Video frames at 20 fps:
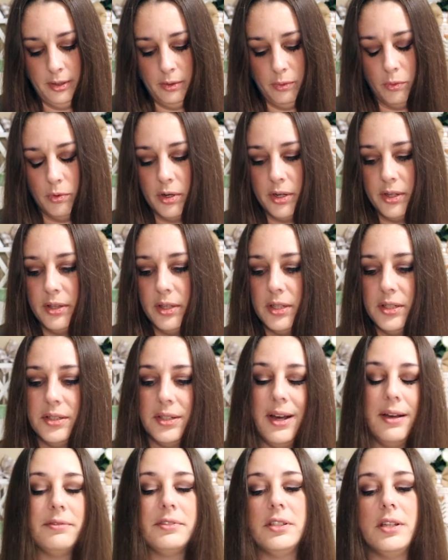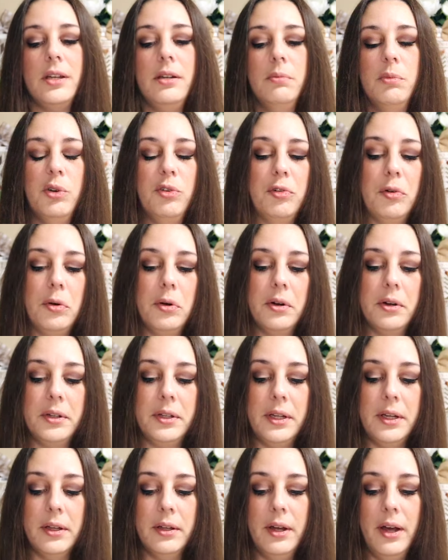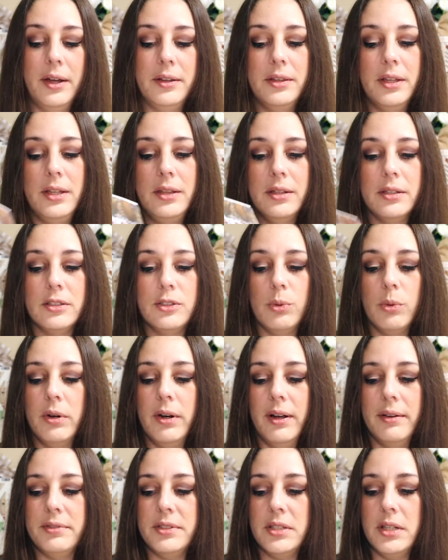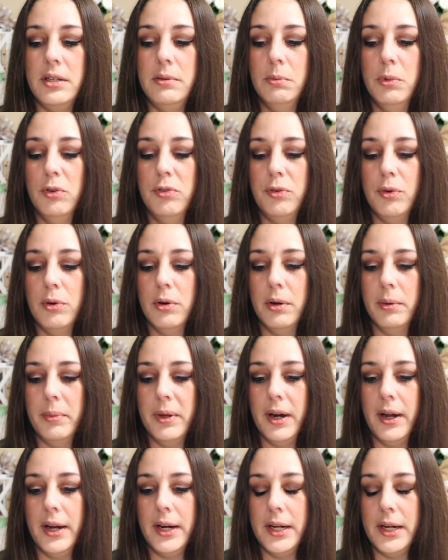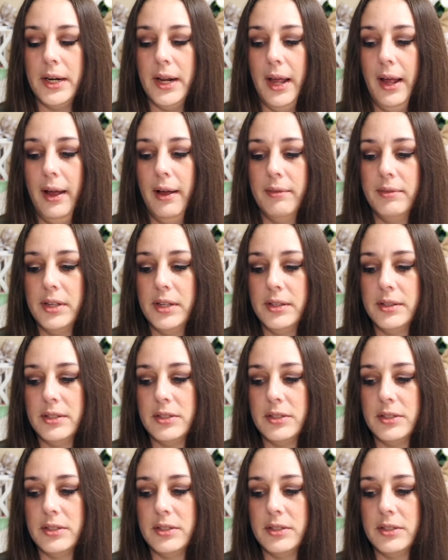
One of these I've seen before, and I think this one I've seen before, but I didn't have it.